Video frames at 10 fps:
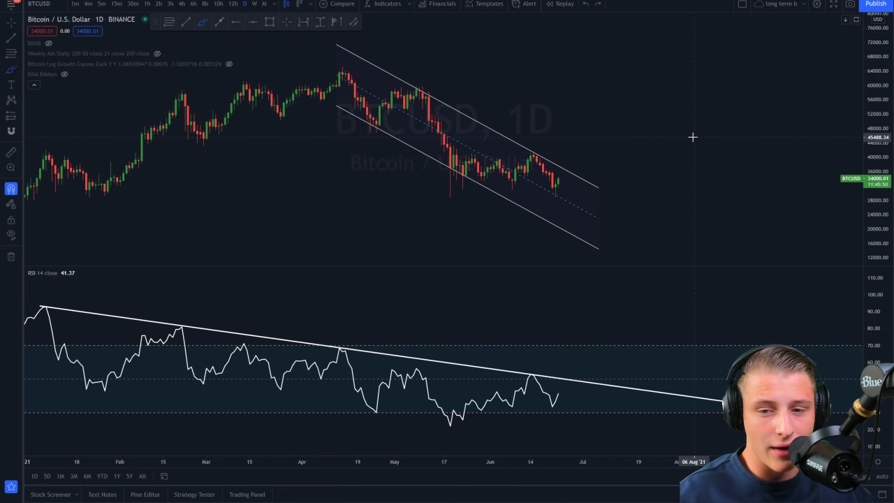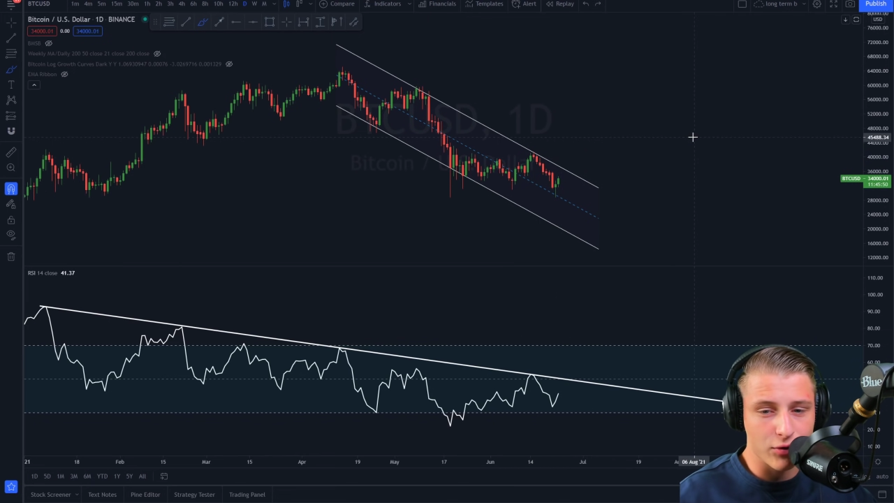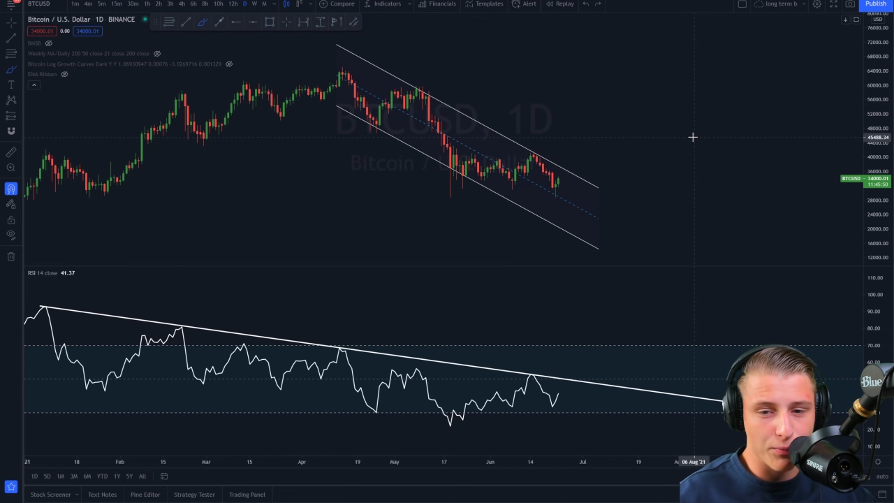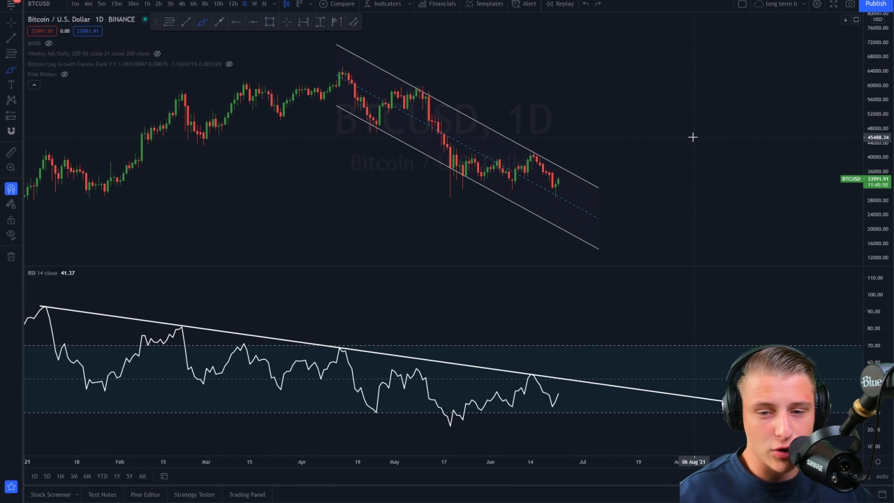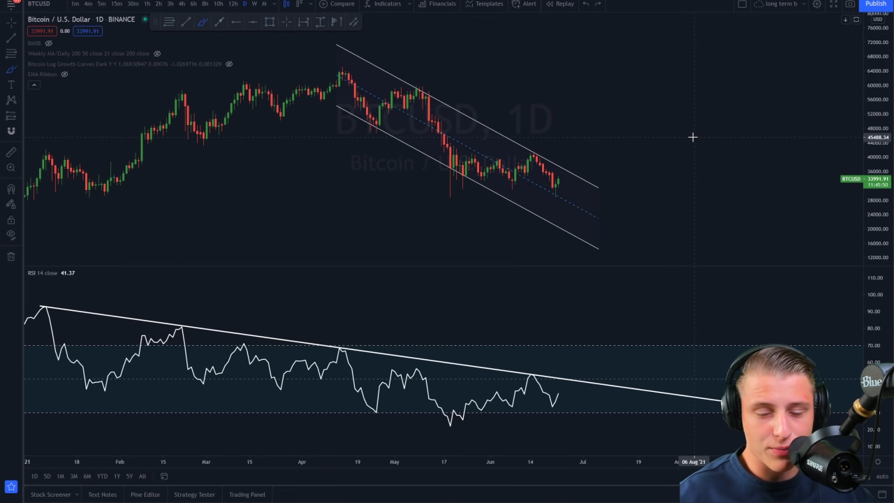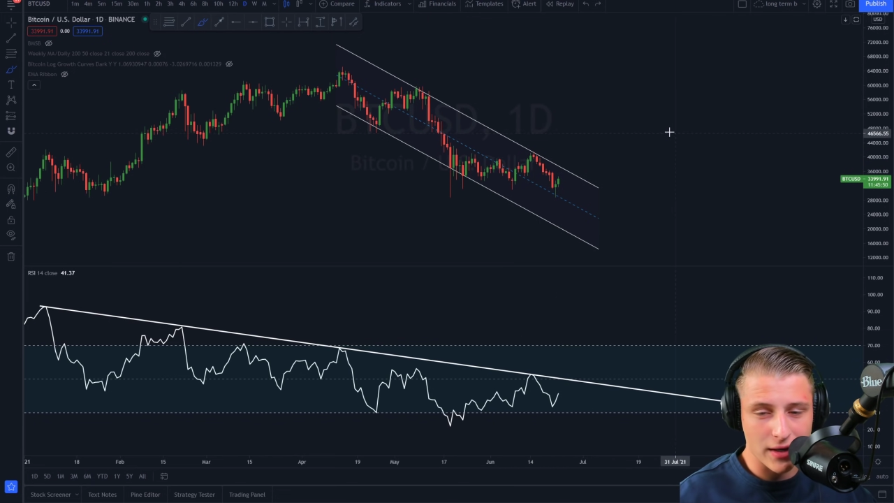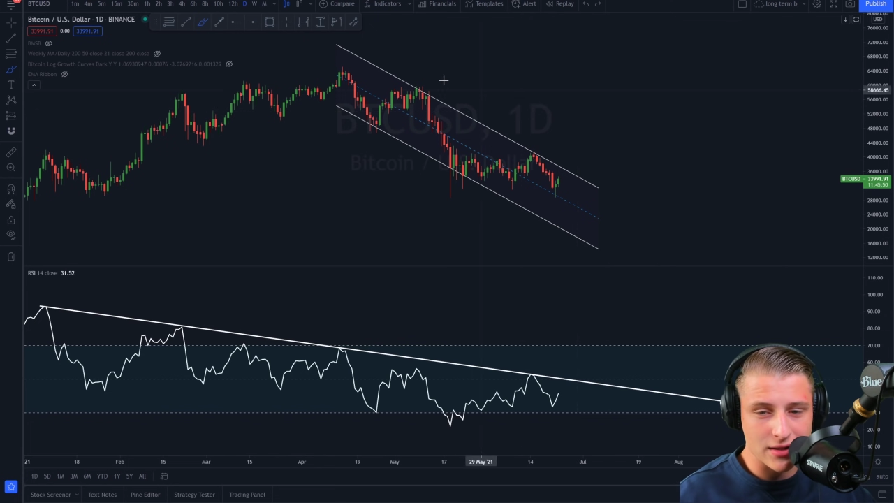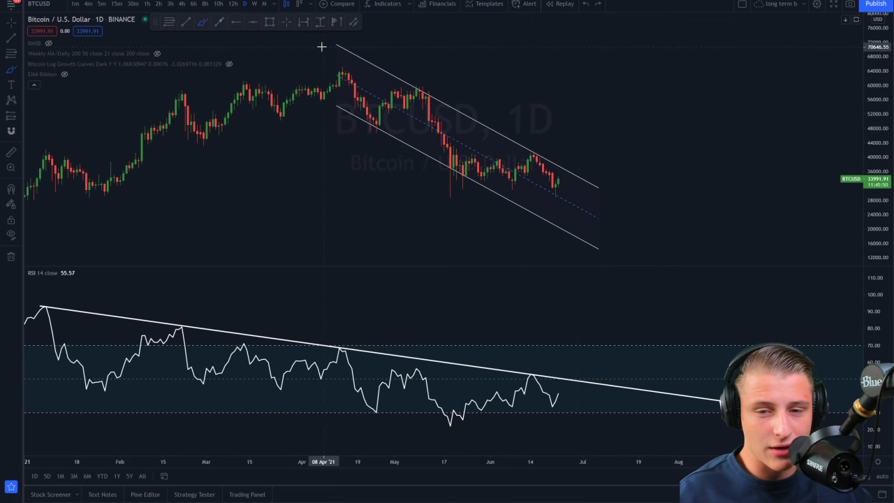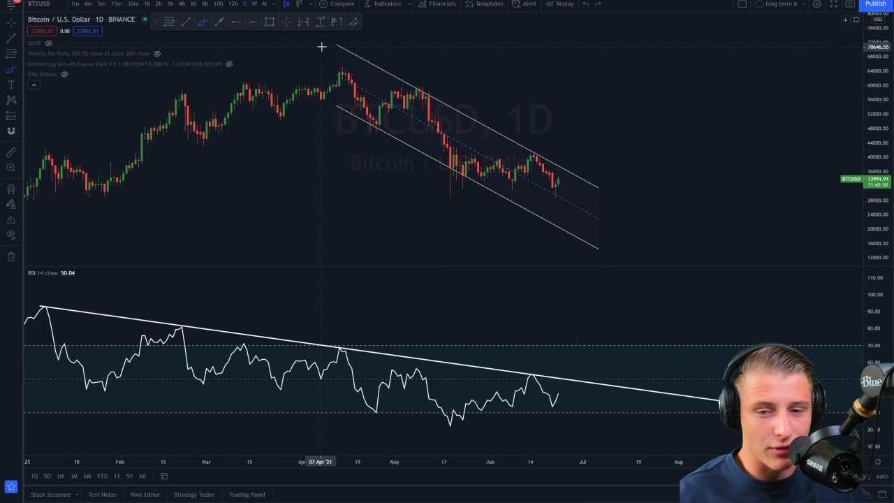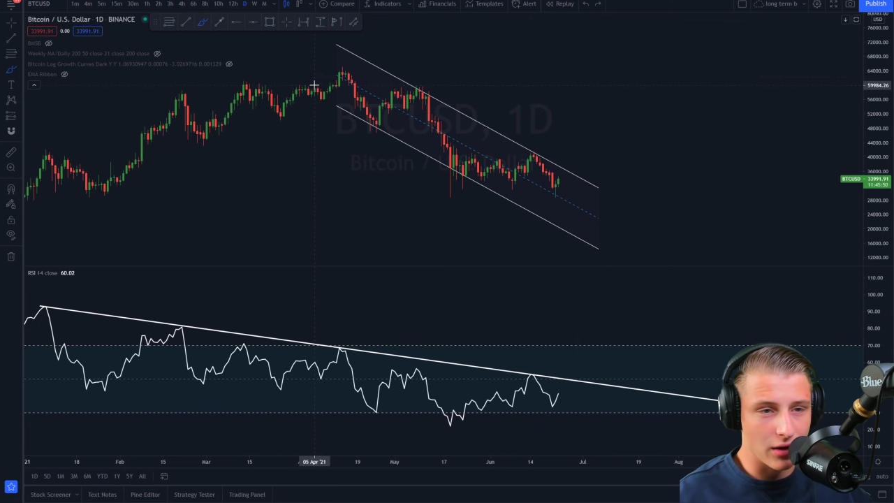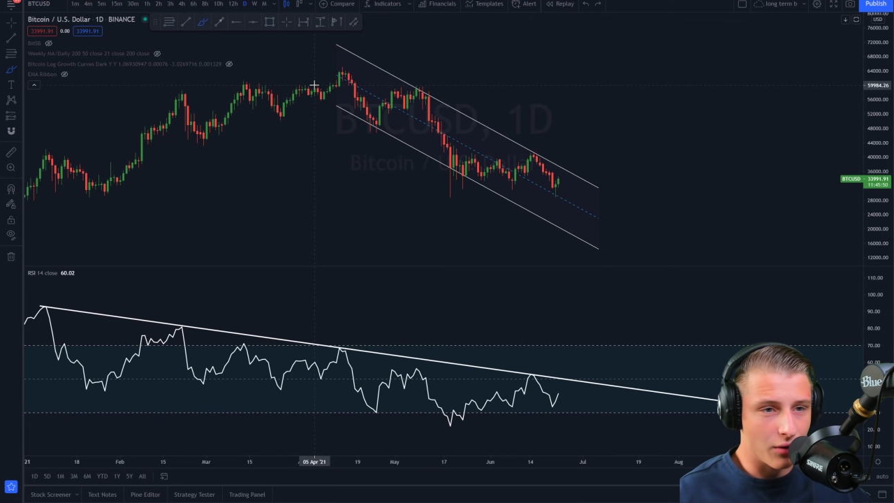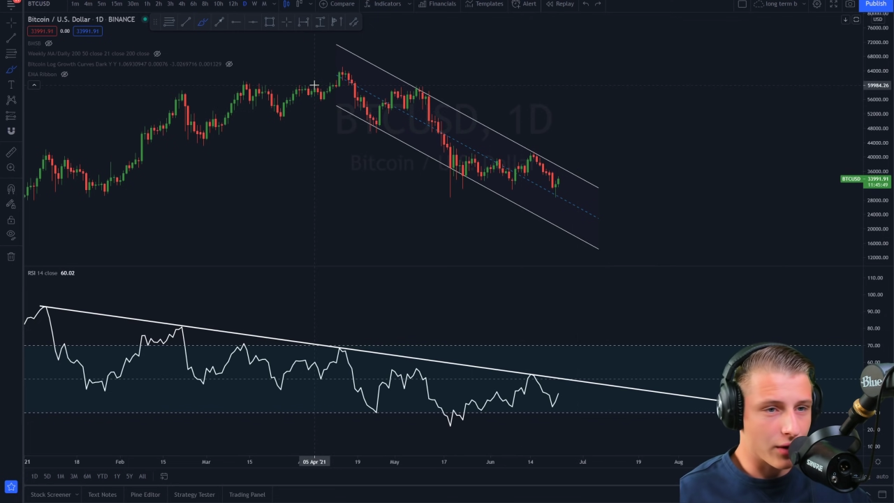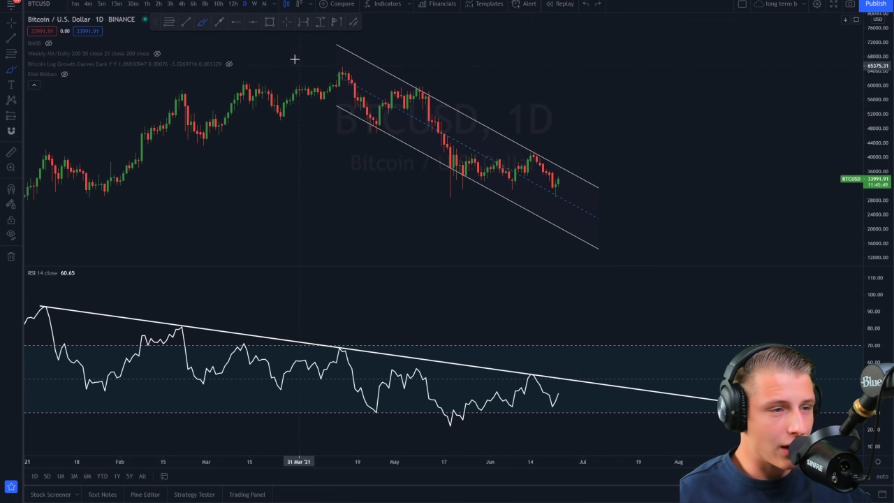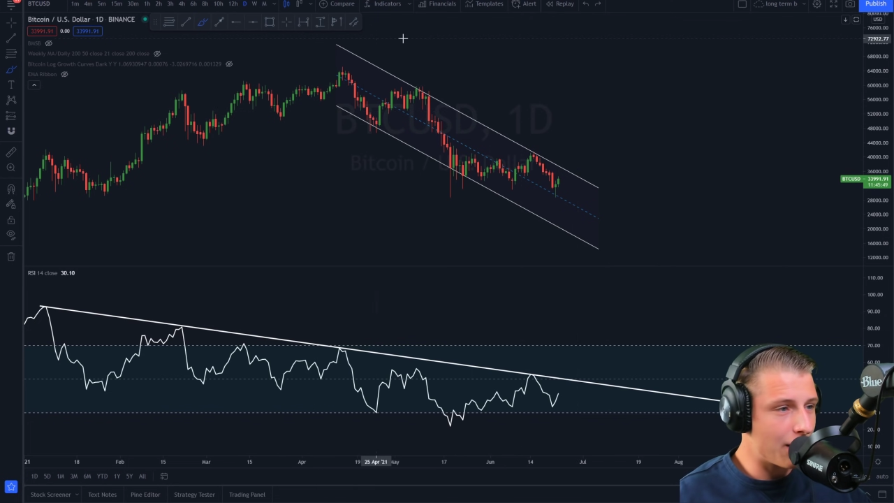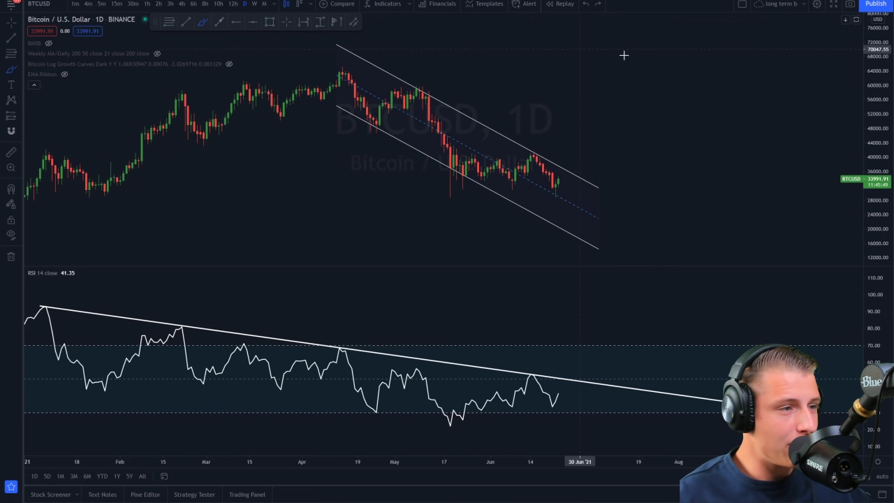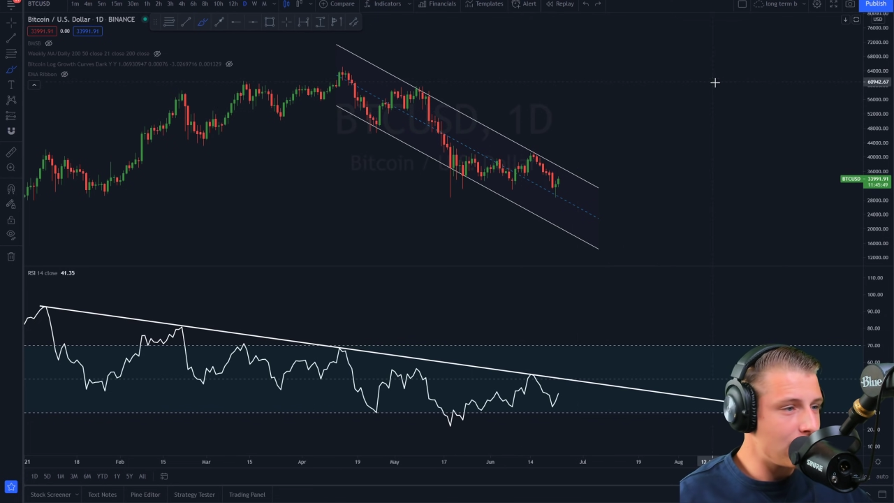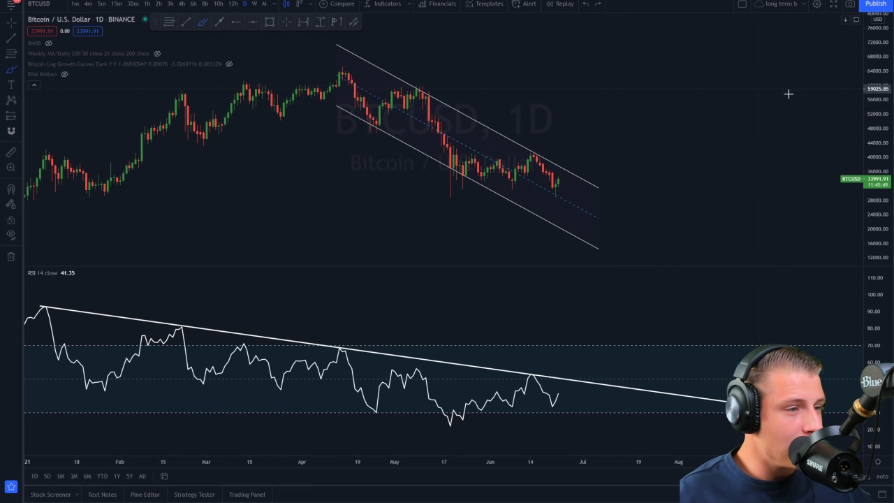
to push prices even lower? I mean,